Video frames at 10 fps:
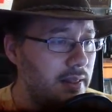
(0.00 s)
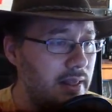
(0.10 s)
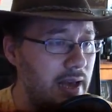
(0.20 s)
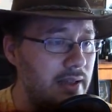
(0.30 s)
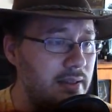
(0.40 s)

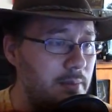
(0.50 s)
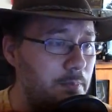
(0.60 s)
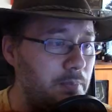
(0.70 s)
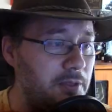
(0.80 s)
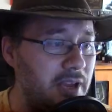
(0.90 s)
that the
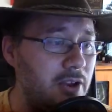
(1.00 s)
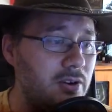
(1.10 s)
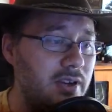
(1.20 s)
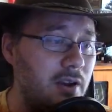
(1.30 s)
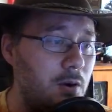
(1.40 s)

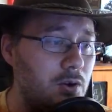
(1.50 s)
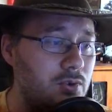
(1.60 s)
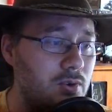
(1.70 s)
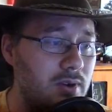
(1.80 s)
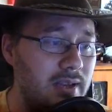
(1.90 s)
player
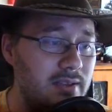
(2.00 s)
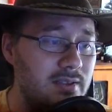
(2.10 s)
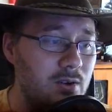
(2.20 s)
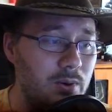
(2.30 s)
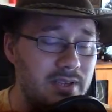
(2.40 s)
character
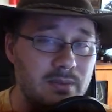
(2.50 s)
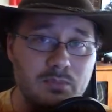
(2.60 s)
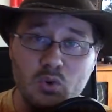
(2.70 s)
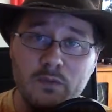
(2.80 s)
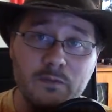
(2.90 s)
is going to
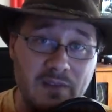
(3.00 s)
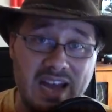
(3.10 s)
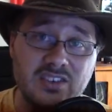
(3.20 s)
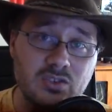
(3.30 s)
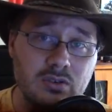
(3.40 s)
move
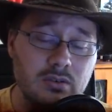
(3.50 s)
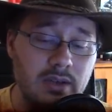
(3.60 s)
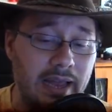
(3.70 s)
faster,